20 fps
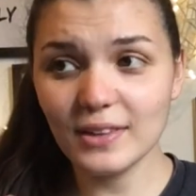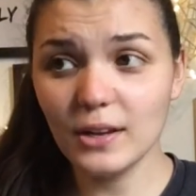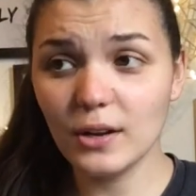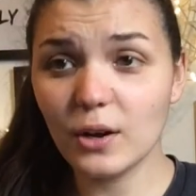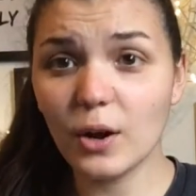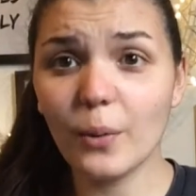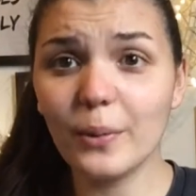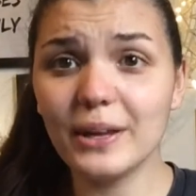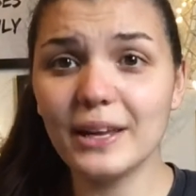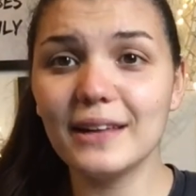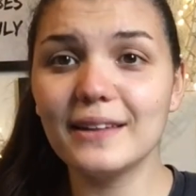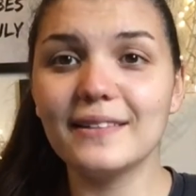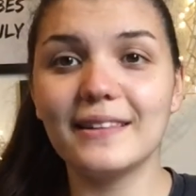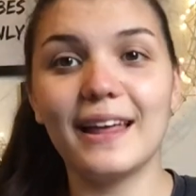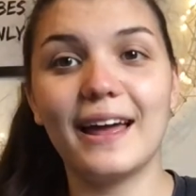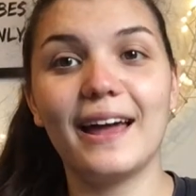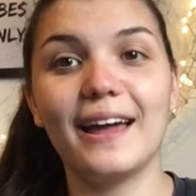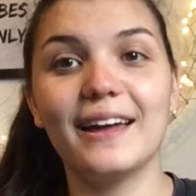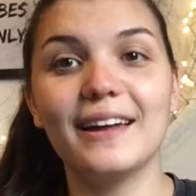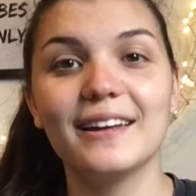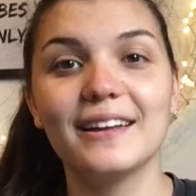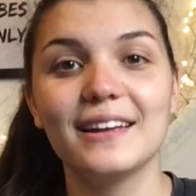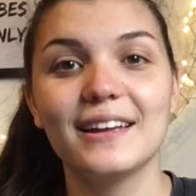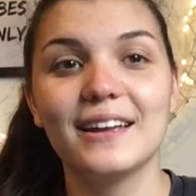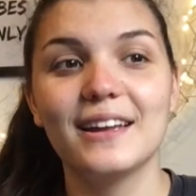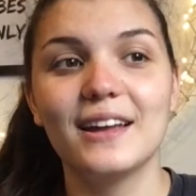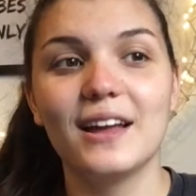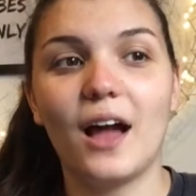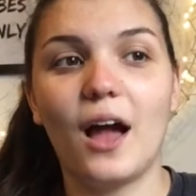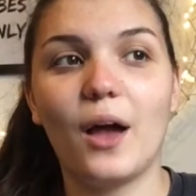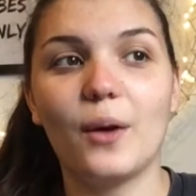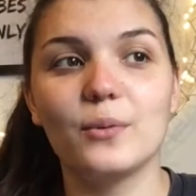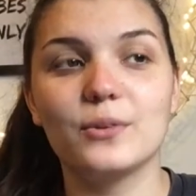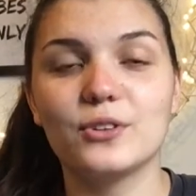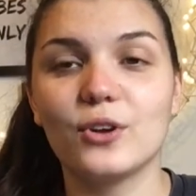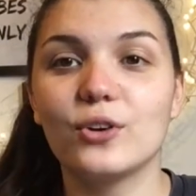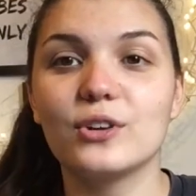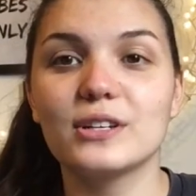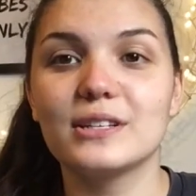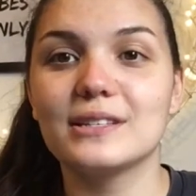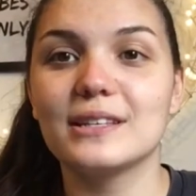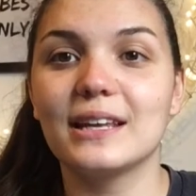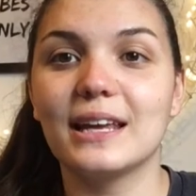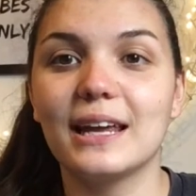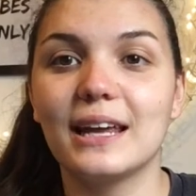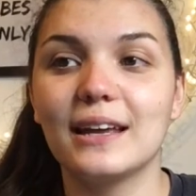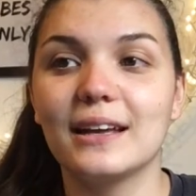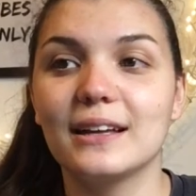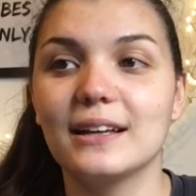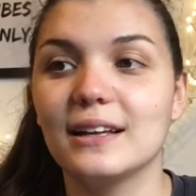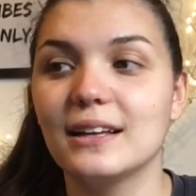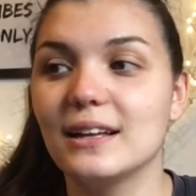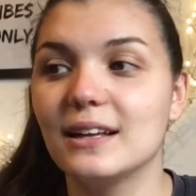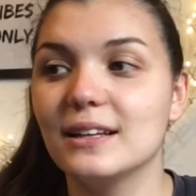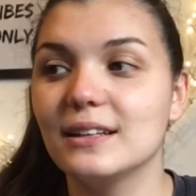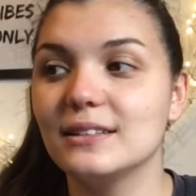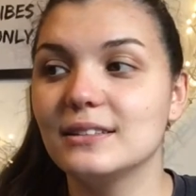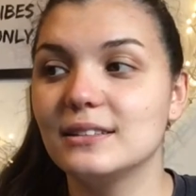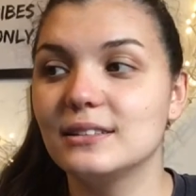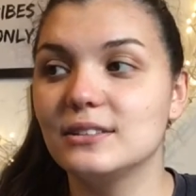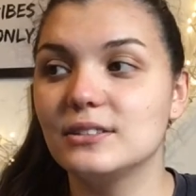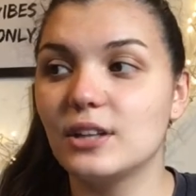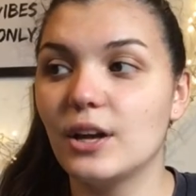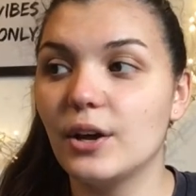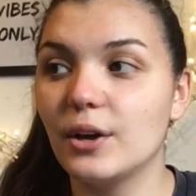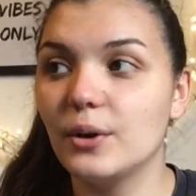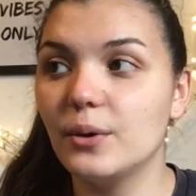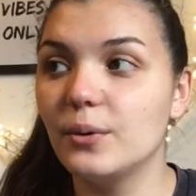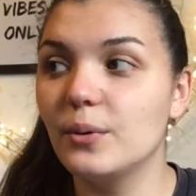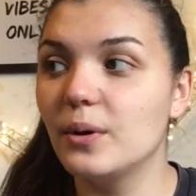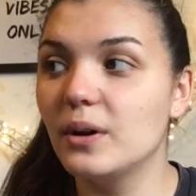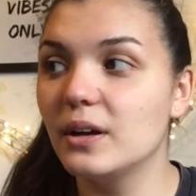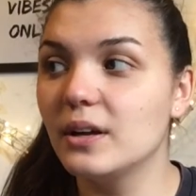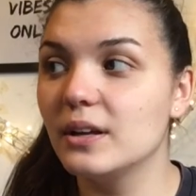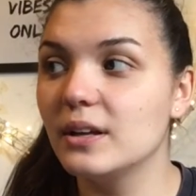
going in there, I was honestly so